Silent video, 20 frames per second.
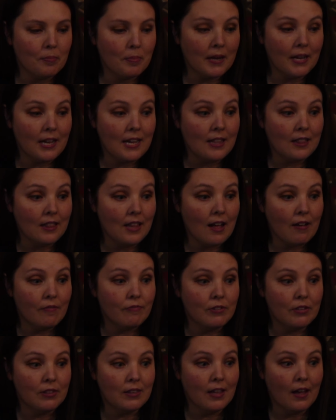but he
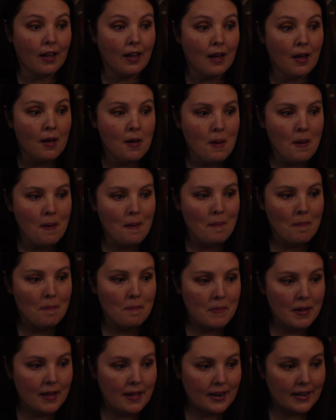loved the
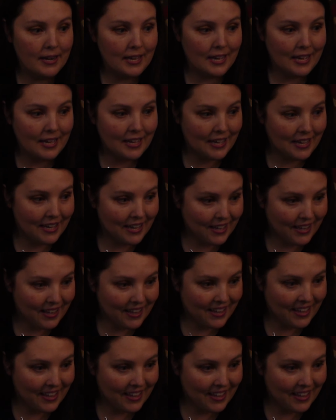mini